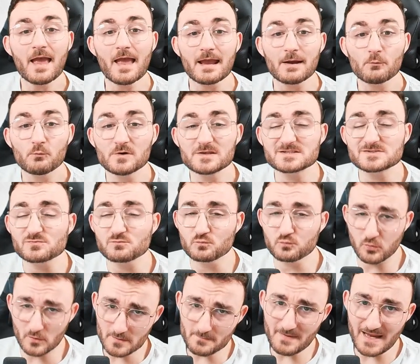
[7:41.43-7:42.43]
which
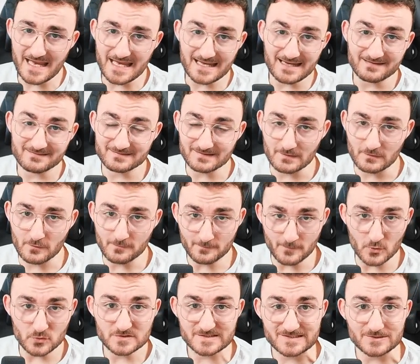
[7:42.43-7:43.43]
would make it the
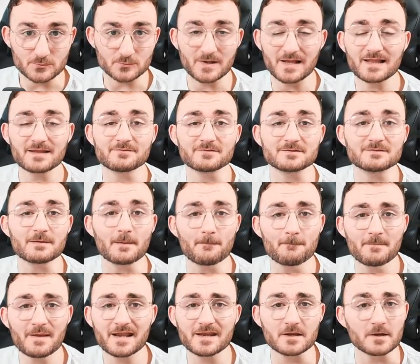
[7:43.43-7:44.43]
most relevant
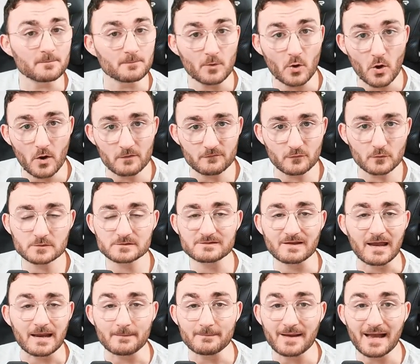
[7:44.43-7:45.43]
medium of all
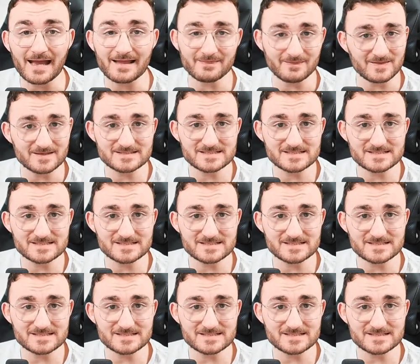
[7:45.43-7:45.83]
time at this